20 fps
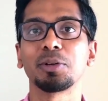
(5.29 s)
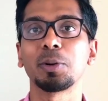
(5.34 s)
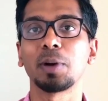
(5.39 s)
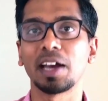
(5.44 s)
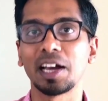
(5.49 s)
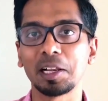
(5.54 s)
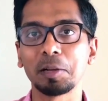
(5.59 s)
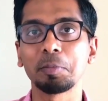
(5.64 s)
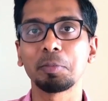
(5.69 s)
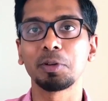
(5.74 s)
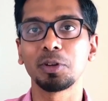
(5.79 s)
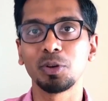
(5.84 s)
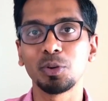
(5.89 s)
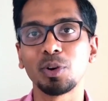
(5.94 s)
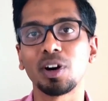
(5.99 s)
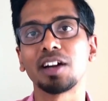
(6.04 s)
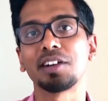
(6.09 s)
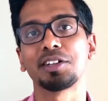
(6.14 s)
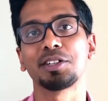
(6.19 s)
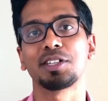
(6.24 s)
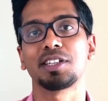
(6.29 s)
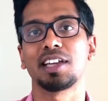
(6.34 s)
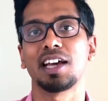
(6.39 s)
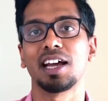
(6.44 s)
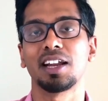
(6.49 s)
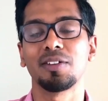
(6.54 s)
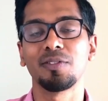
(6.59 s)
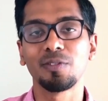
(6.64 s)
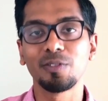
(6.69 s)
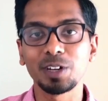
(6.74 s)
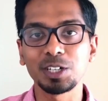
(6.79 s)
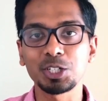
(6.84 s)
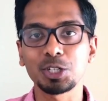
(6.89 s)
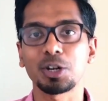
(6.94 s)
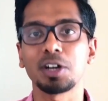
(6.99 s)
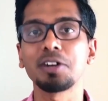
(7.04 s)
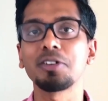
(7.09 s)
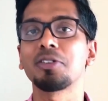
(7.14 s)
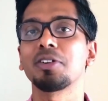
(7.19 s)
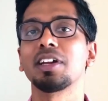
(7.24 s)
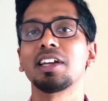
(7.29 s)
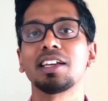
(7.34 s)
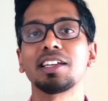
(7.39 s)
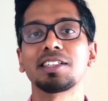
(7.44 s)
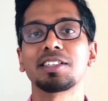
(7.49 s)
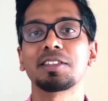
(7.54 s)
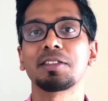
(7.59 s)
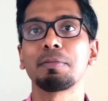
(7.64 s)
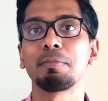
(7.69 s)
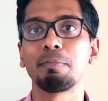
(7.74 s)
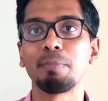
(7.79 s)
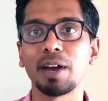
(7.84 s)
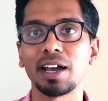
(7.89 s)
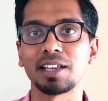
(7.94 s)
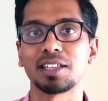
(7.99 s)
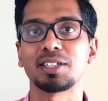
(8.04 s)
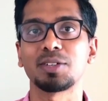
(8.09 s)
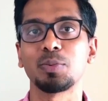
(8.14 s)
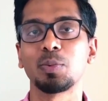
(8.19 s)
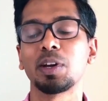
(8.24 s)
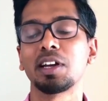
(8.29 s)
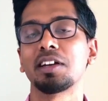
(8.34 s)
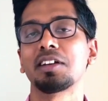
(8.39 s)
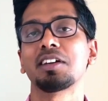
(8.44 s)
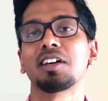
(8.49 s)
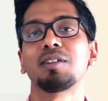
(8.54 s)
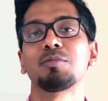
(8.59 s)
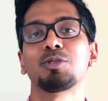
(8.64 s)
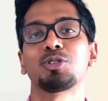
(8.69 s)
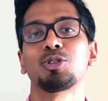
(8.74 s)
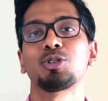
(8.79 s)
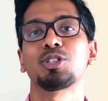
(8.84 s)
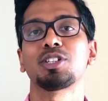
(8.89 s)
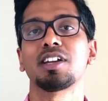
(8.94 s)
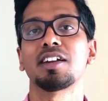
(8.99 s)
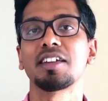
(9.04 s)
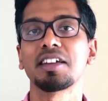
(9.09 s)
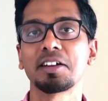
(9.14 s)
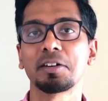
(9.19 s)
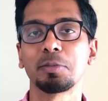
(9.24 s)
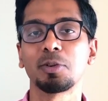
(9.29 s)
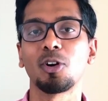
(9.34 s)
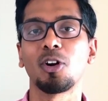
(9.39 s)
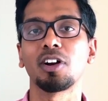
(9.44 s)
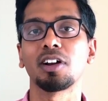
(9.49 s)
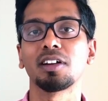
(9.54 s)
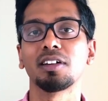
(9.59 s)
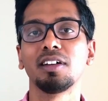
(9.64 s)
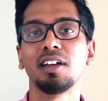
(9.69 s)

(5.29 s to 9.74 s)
to help you understand which country is the best when it comes to studying abroad.